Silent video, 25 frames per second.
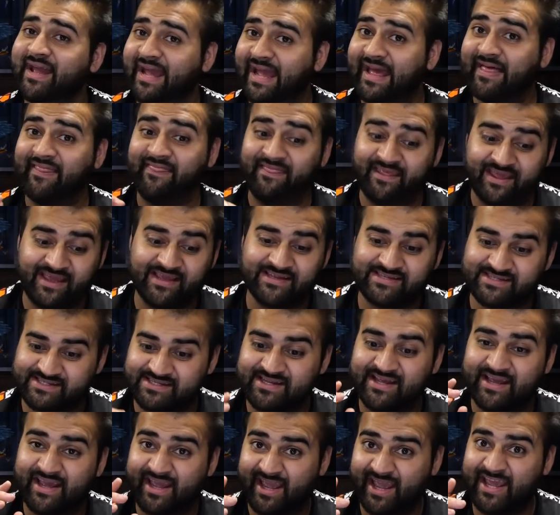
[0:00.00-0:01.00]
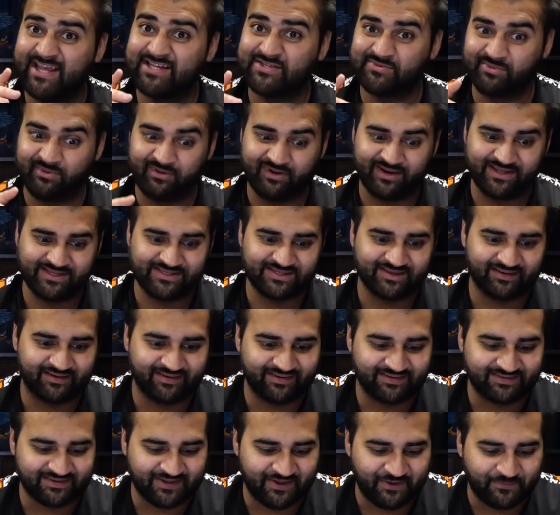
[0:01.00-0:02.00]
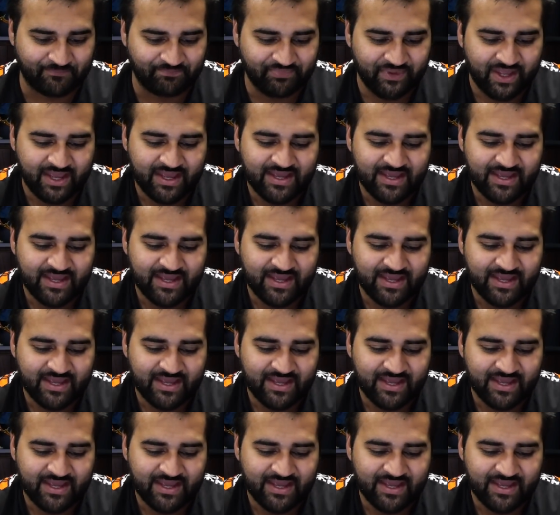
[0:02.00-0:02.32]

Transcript: And this is what he's going to do.